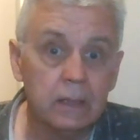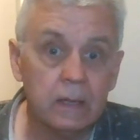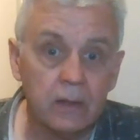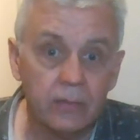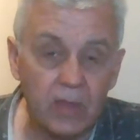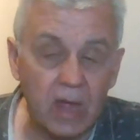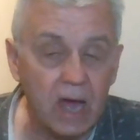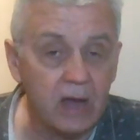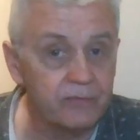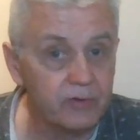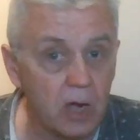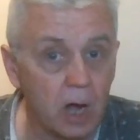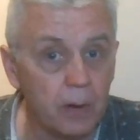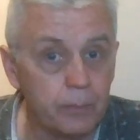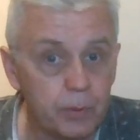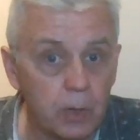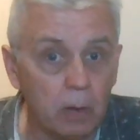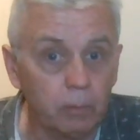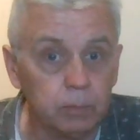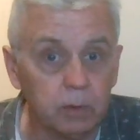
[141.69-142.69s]
that have got a
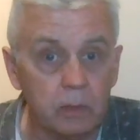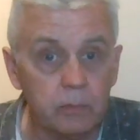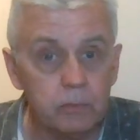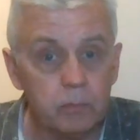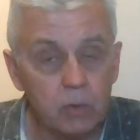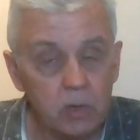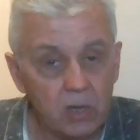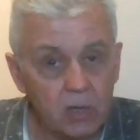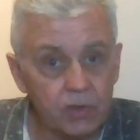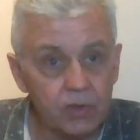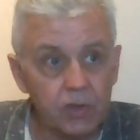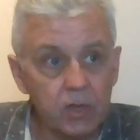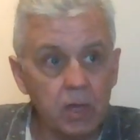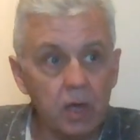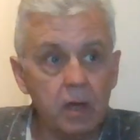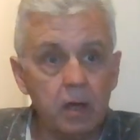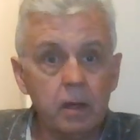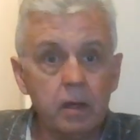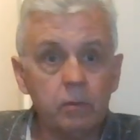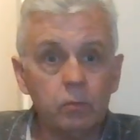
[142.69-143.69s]
problem
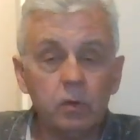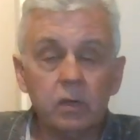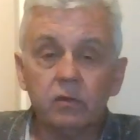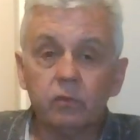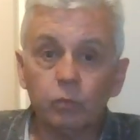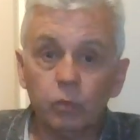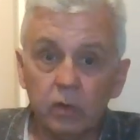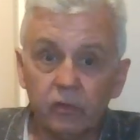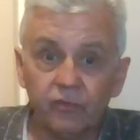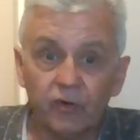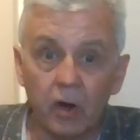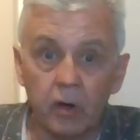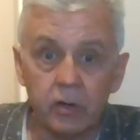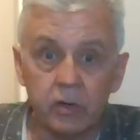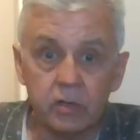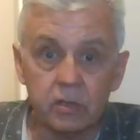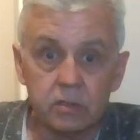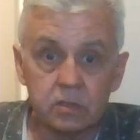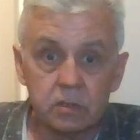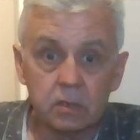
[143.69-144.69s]
with
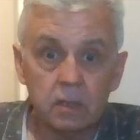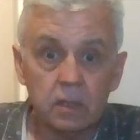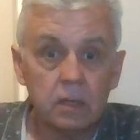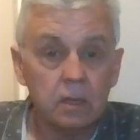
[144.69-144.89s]
foreigners,